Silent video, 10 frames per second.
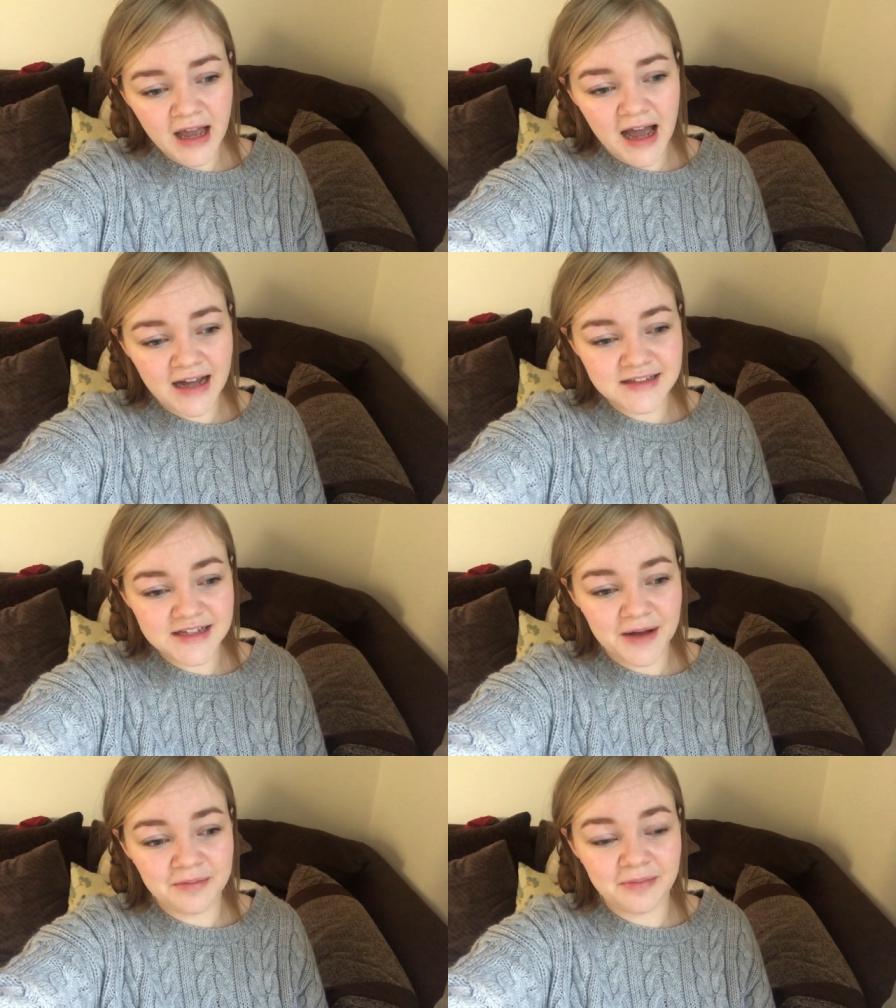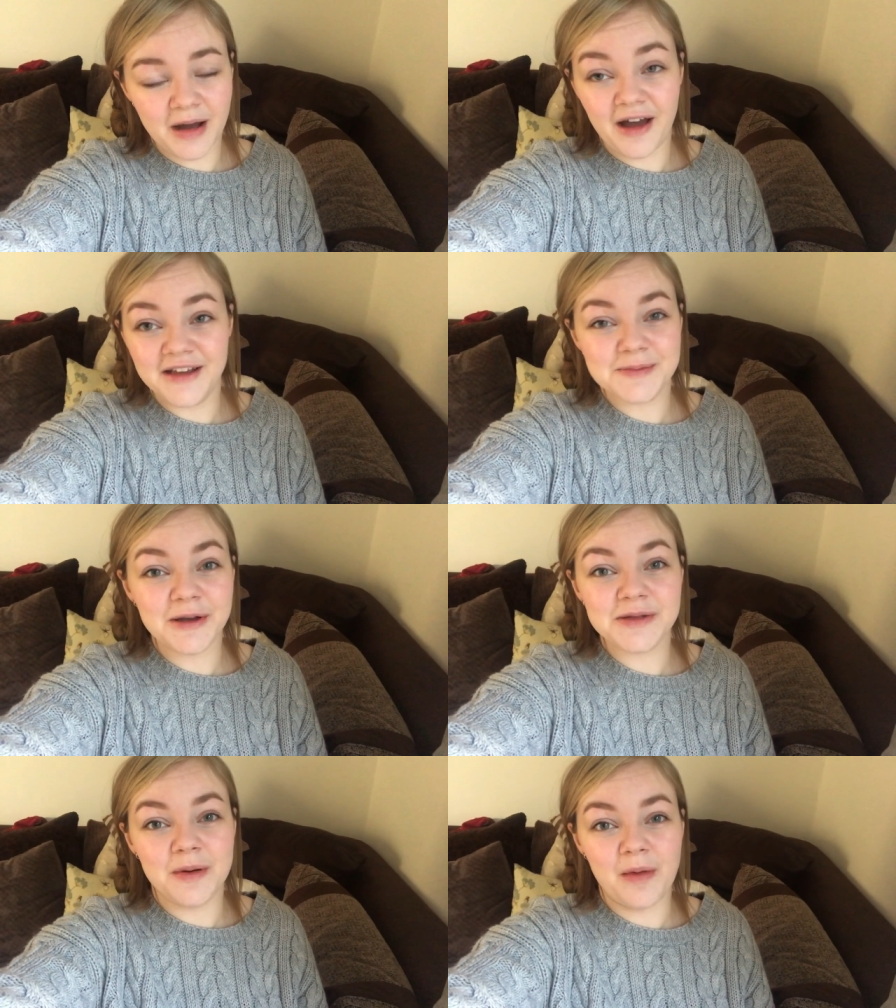And I
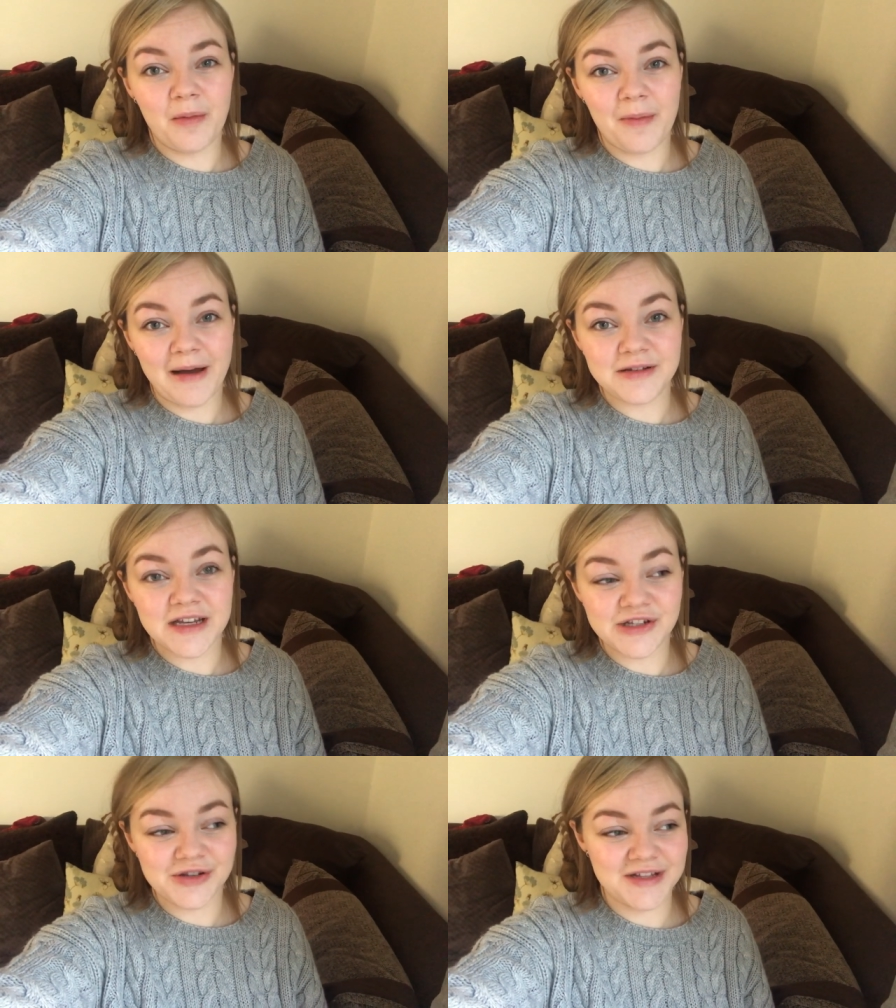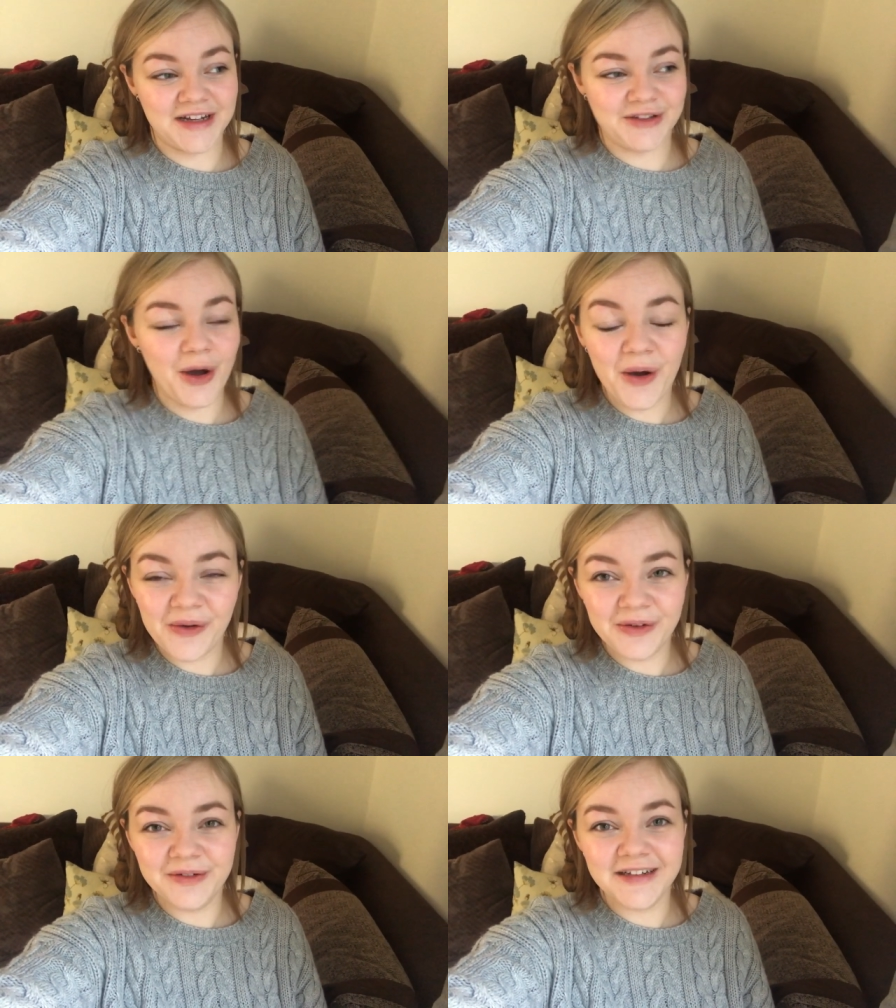spoke to my mum about it, and she was like, no,
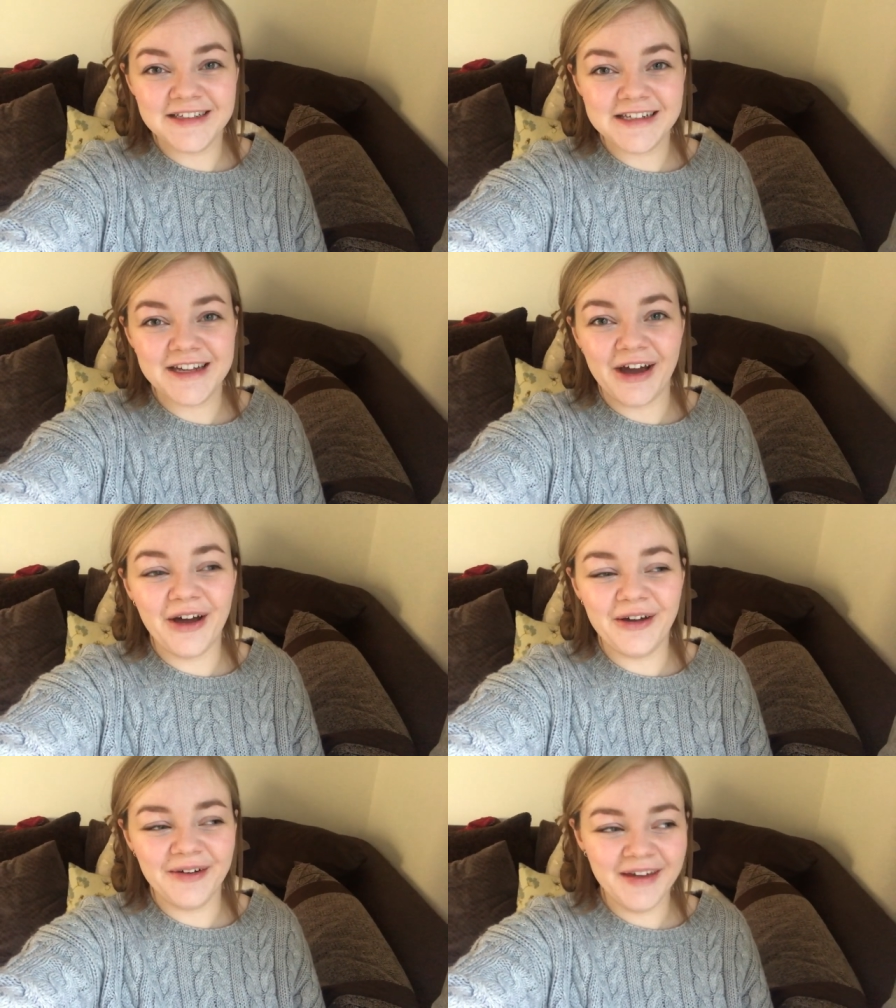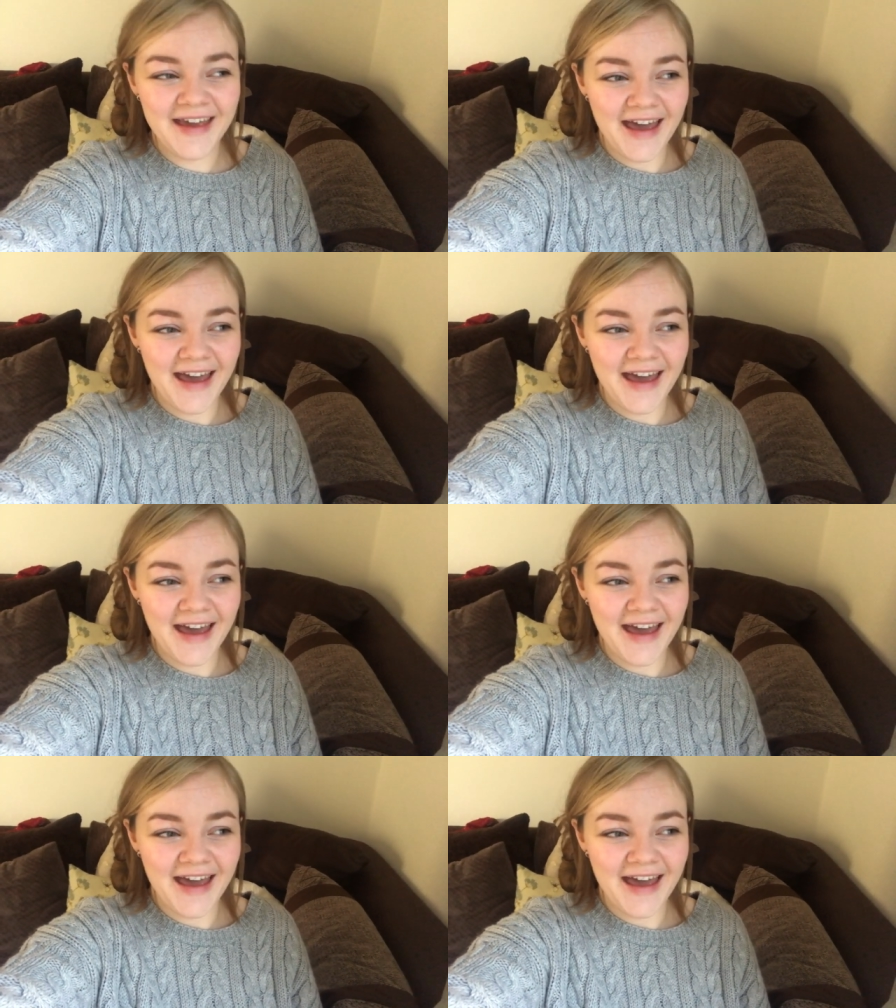you need to go.